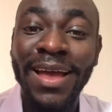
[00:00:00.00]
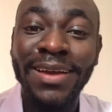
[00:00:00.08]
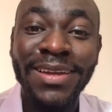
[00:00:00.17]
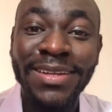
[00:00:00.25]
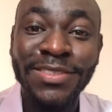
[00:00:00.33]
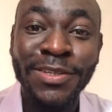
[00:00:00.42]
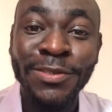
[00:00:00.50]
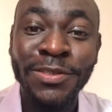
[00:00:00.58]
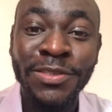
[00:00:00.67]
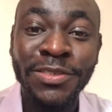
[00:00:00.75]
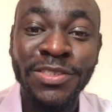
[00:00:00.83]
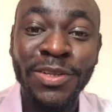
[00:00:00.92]
That's not
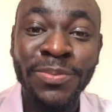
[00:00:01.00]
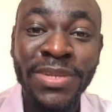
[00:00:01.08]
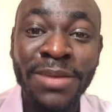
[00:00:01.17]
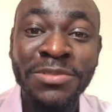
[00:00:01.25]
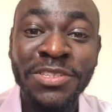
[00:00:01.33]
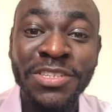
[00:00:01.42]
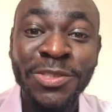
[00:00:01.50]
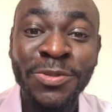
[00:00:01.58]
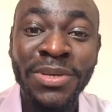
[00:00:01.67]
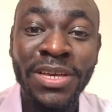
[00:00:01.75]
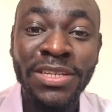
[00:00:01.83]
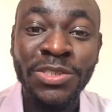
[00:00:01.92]
good. Sometimes you need to
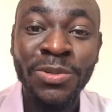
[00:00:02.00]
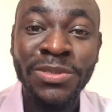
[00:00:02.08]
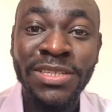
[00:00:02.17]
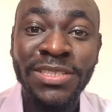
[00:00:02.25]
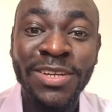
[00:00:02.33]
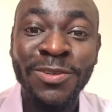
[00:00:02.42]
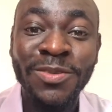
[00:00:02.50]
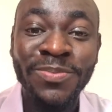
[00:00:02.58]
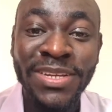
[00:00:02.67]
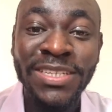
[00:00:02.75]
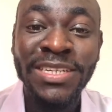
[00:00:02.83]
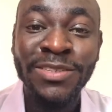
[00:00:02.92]
hear jokes that are not
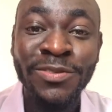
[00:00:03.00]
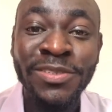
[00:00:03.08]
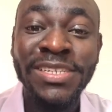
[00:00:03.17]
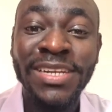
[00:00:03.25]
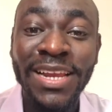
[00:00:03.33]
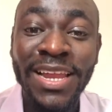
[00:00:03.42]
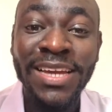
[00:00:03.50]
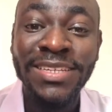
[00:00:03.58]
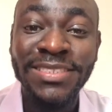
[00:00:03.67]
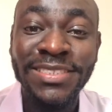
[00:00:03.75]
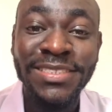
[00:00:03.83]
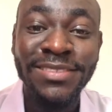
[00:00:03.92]
medical inclined.
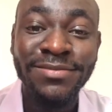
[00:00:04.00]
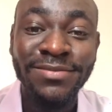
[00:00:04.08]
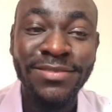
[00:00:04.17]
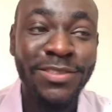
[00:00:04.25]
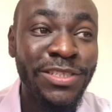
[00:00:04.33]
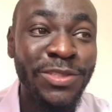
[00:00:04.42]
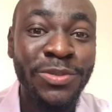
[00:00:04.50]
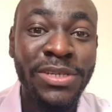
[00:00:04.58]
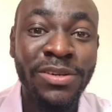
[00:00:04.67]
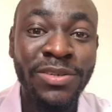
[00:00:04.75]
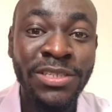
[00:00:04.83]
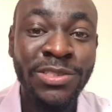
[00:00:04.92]
You need to
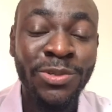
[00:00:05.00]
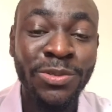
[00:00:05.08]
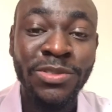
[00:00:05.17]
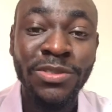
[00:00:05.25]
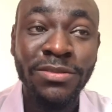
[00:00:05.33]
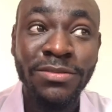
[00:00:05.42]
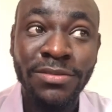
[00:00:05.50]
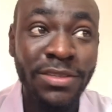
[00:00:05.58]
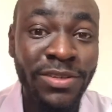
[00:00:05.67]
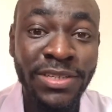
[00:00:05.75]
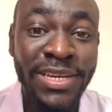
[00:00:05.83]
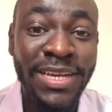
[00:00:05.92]
hear other jokes. The
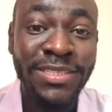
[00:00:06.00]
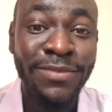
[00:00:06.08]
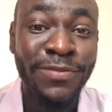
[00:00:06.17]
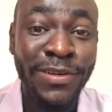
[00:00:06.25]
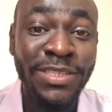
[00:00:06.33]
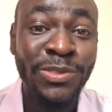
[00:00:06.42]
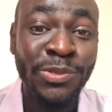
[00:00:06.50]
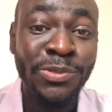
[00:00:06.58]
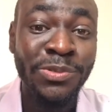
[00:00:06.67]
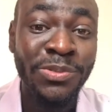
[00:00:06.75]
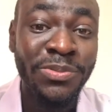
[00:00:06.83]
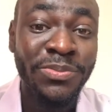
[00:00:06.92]
other guys are funny
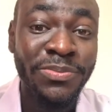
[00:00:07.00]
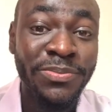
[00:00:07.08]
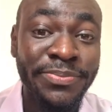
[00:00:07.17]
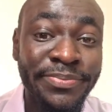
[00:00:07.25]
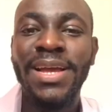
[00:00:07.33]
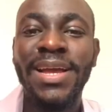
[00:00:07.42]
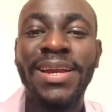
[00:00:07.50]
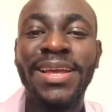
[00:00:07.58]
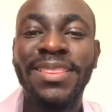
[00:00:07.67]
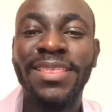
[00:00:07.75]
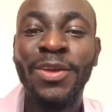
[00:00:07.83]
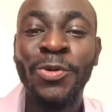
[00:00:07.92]
too. And I
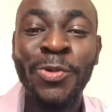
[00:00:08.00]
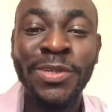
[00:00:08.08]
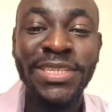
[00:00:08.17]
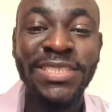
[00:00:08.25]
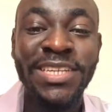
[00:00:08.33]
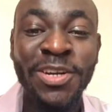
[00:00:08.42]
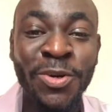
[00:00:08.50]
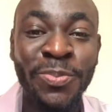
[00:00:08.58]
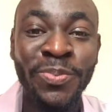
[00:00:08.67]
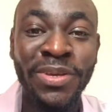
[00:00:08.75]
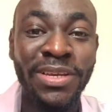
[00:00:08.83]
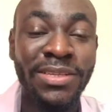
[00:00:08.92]
think what has helped
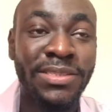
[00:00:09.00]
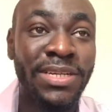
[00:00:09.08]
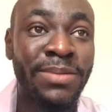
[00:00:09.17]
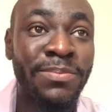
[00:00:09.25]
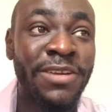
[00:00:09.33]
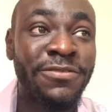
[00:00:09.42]
me is that my